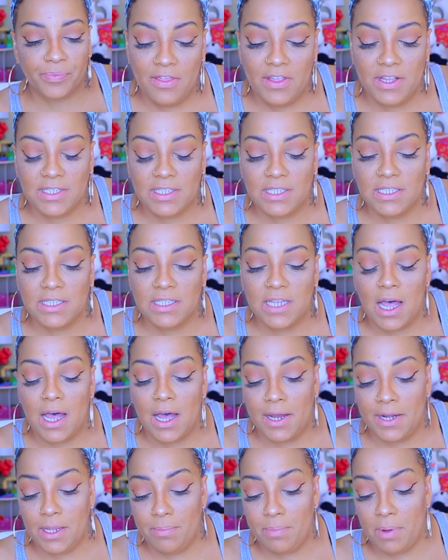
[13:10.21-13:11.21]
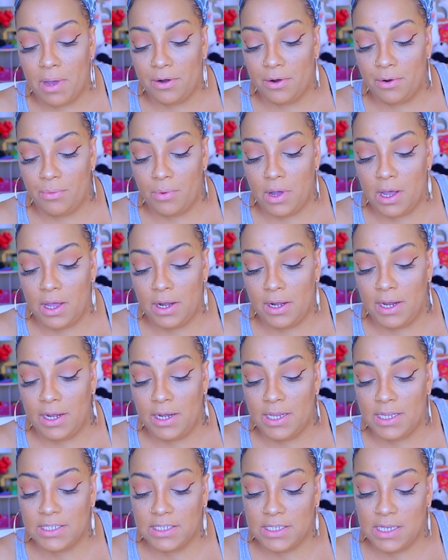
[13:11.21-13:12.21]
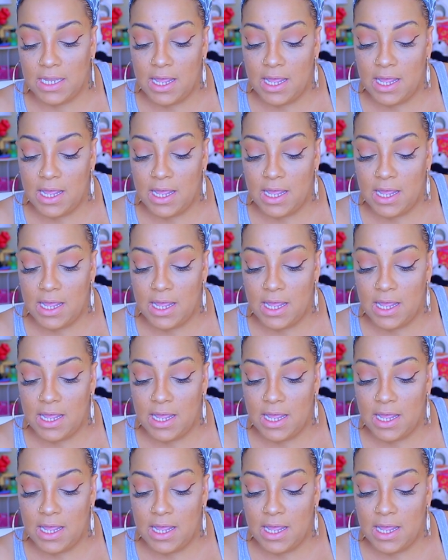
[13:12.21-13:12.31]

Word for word: This is the Honey Butter one, and this